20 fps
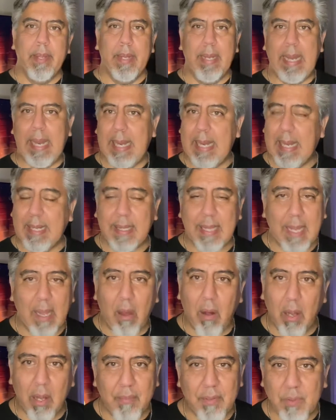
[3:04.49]
And I think
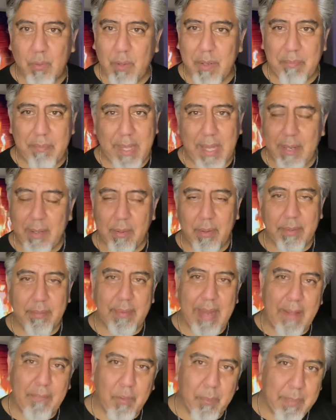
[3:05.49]
all of us would admit, you don't even
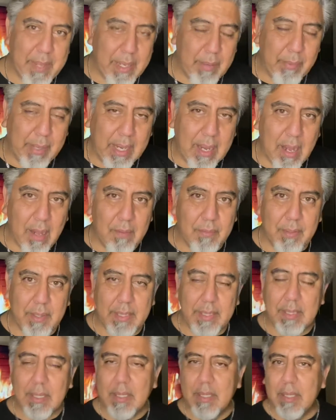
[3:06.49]
have to be in
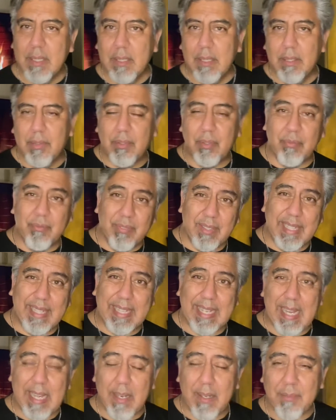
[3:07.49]
recovery to really
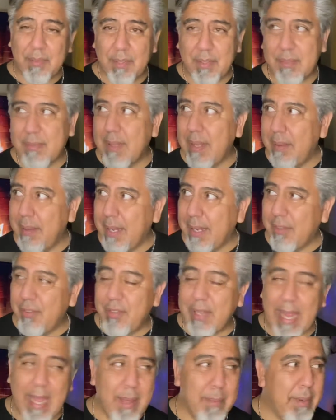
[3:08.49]
kind of just
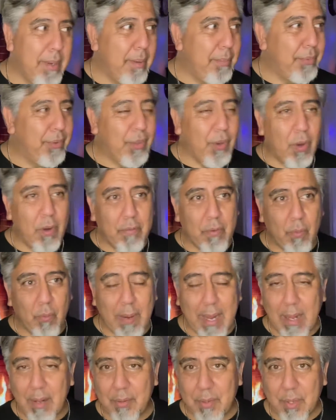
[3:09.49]
examine, observe
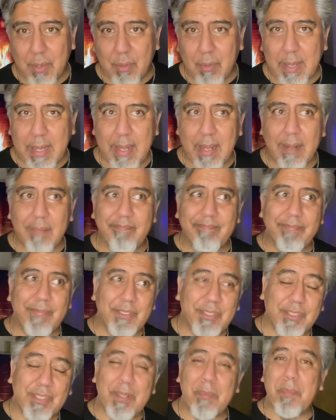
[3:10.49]
around you that
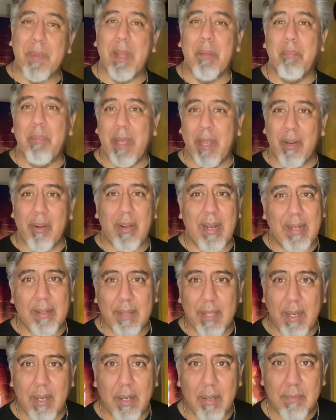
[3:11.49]
there's something bigger out
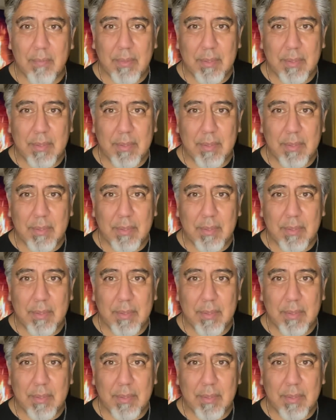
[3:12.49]
there,